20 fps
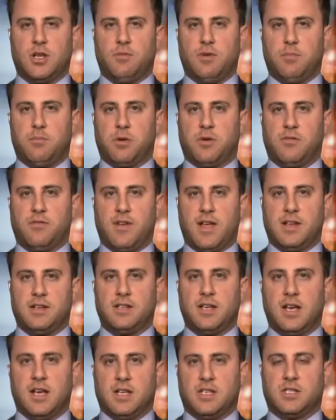that we
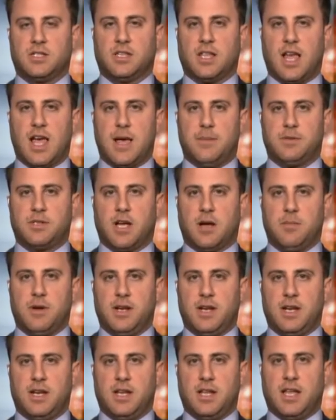prevent slabs
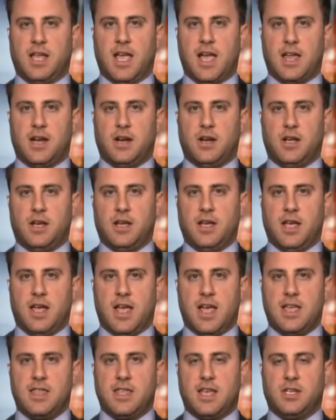coming into Canada
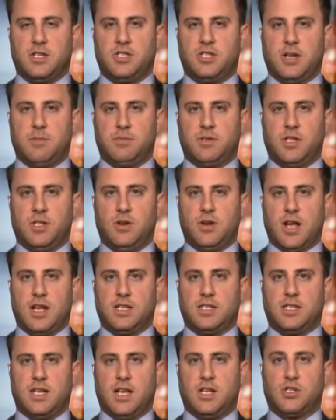and then shipped to the
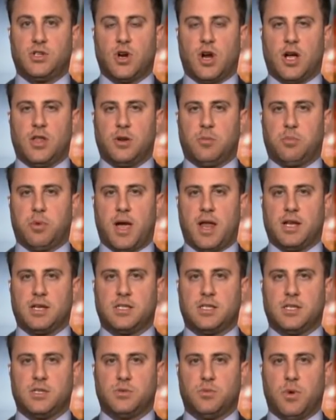United States or other
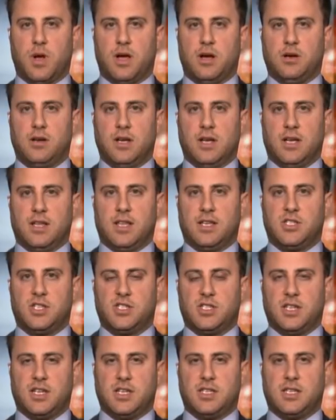products as well. That's
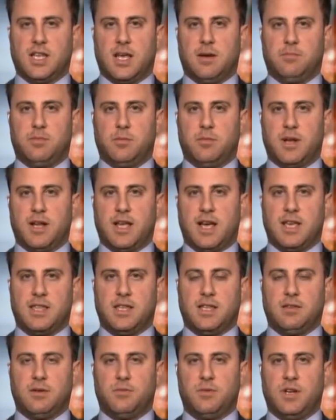just an example, but I, I
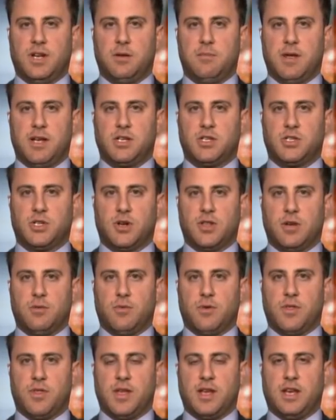think that we need to make sure that
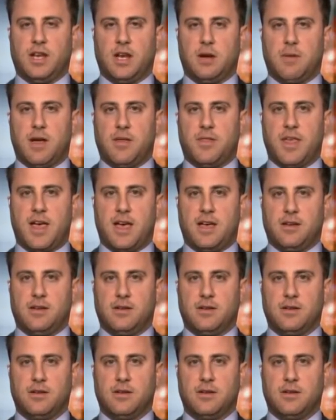we're thinking about that.